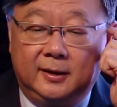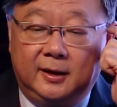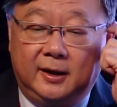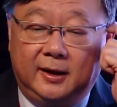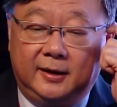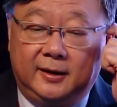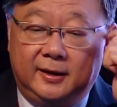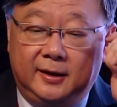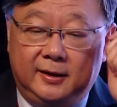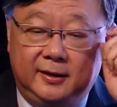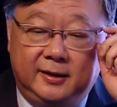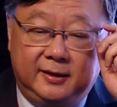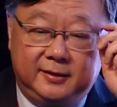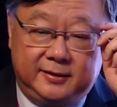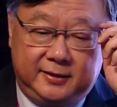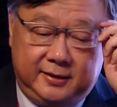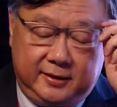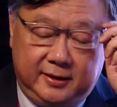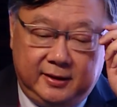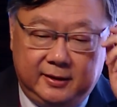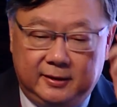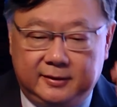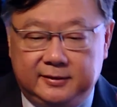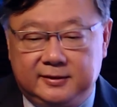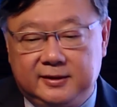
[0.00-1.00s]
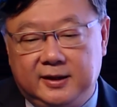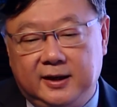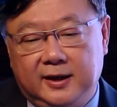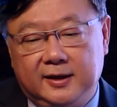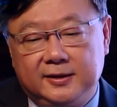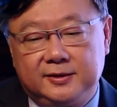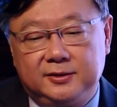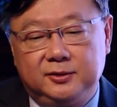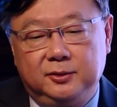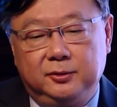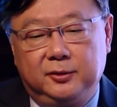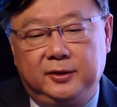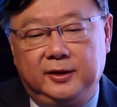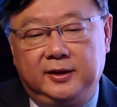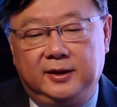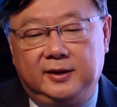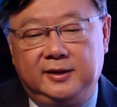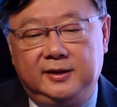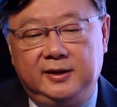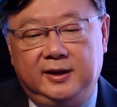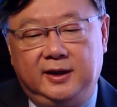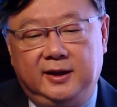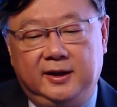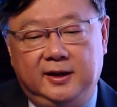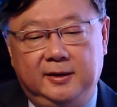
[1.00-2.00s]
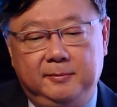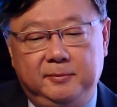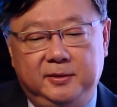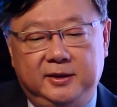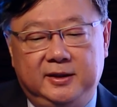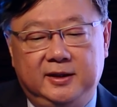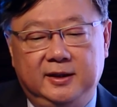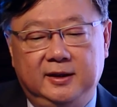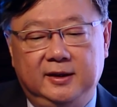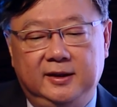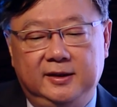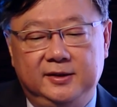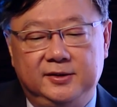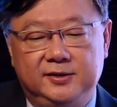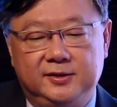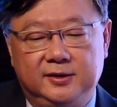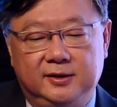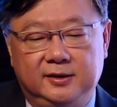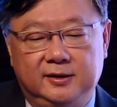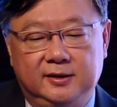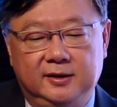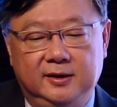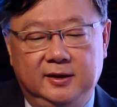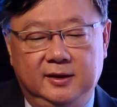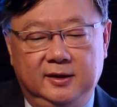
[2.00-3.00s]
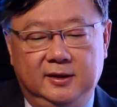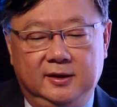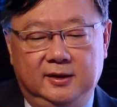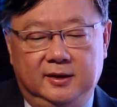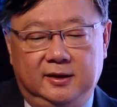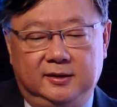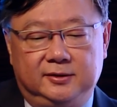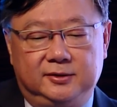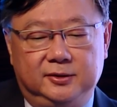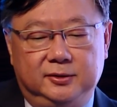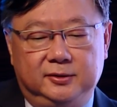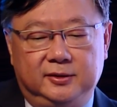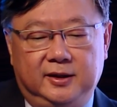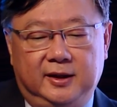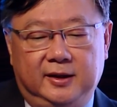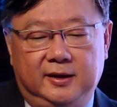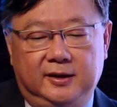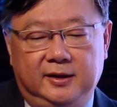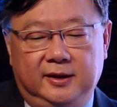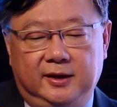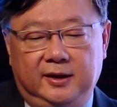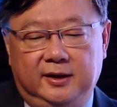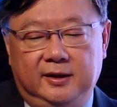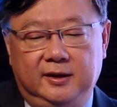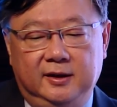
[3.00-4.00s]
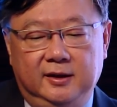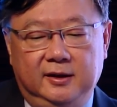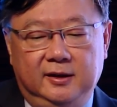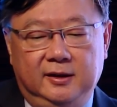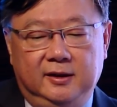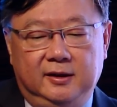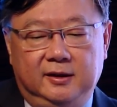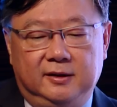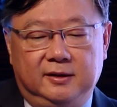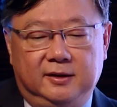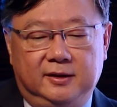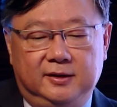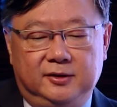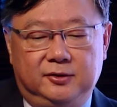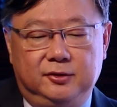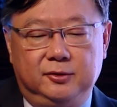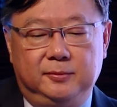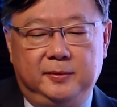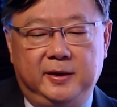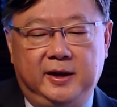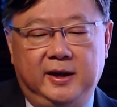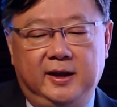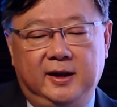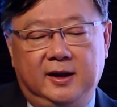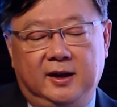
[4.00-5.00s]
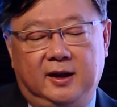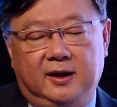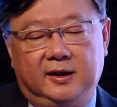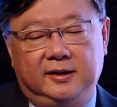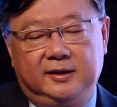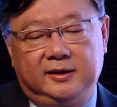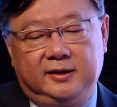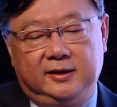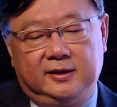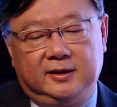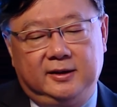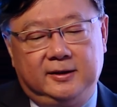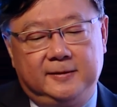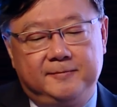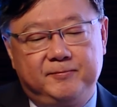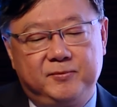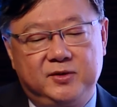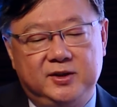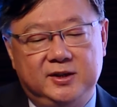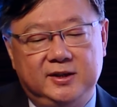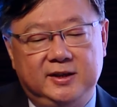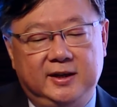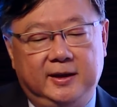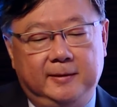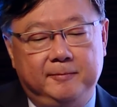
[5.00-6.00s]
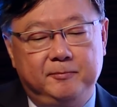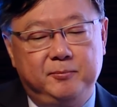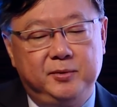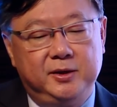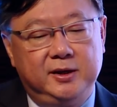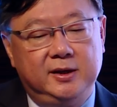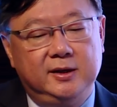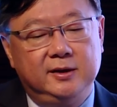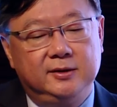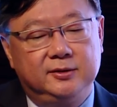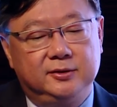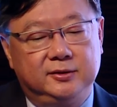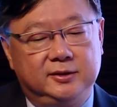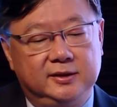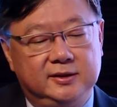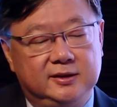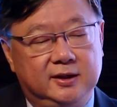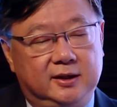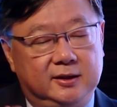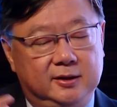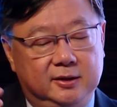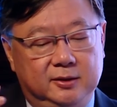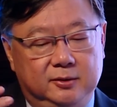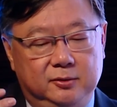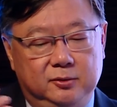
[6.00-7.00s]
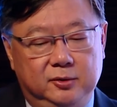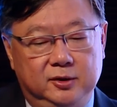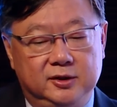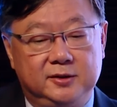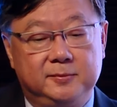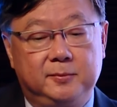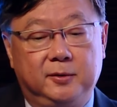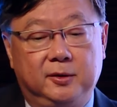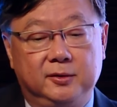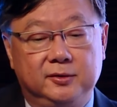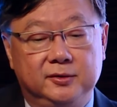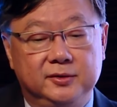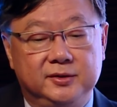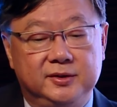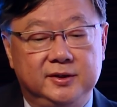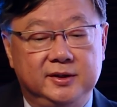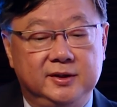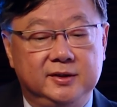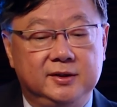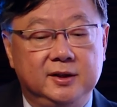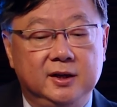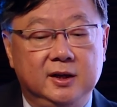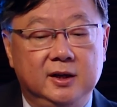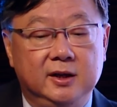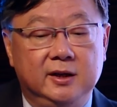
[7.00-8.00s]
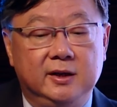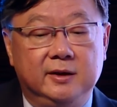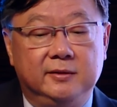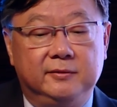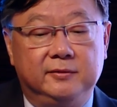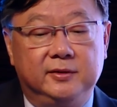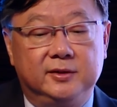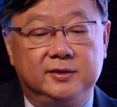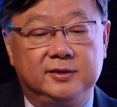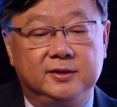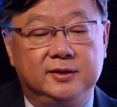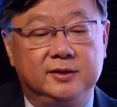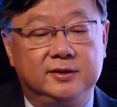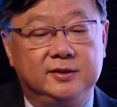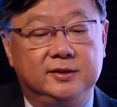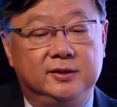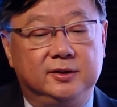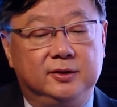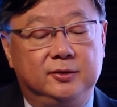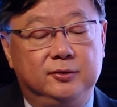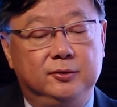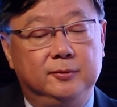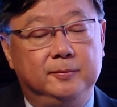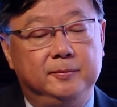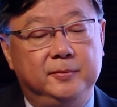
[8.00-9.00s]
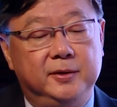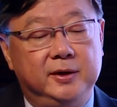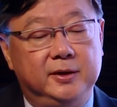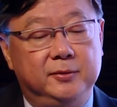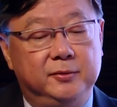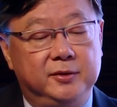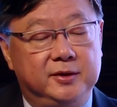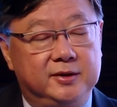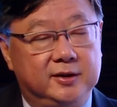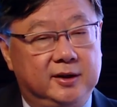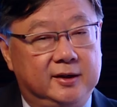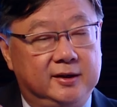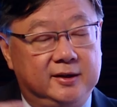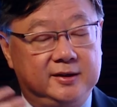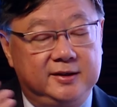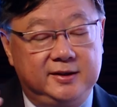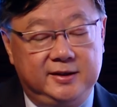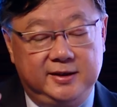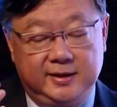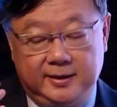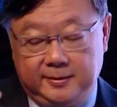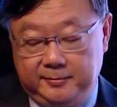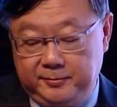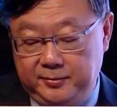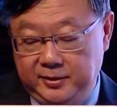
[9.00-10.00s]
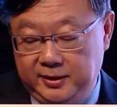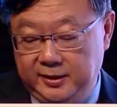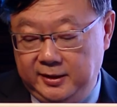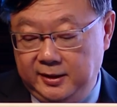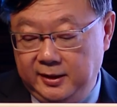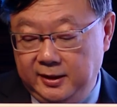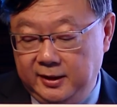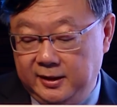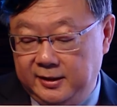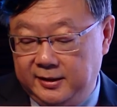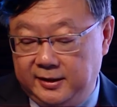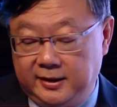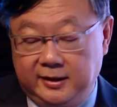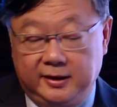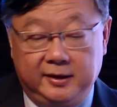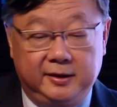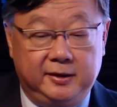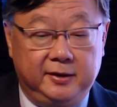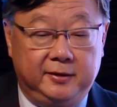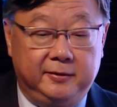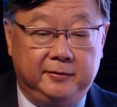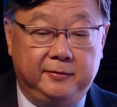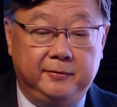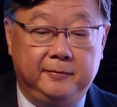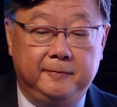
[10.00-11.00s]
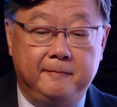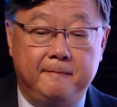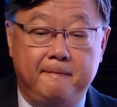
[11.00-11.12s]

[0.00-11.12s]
And then there's the test looking at DNA methylation, so that the group A are the CIMP, so these are the worst prognosis, versus the group B, which are the CIMP negative.